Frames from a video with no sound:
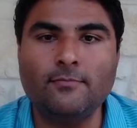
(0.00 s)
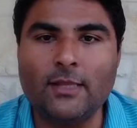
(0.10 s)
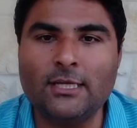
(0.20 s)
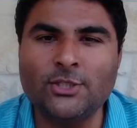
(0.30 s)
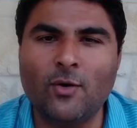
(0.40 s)

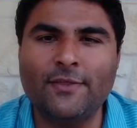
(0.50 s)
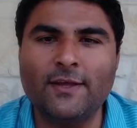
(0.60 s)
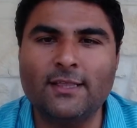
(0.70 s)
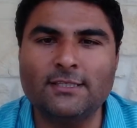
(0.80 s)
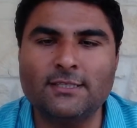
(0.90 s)
So I
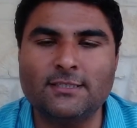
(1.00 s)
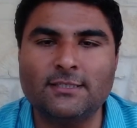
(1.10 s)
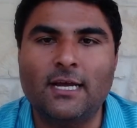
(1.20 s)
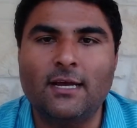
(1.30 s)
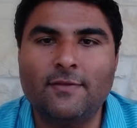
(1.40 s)
think this is
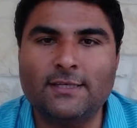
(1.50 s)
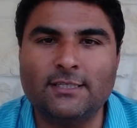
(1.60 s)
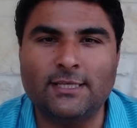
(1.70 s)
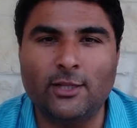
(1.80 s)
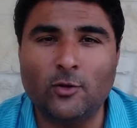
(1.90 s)

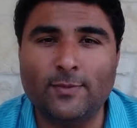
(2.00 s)
a little bit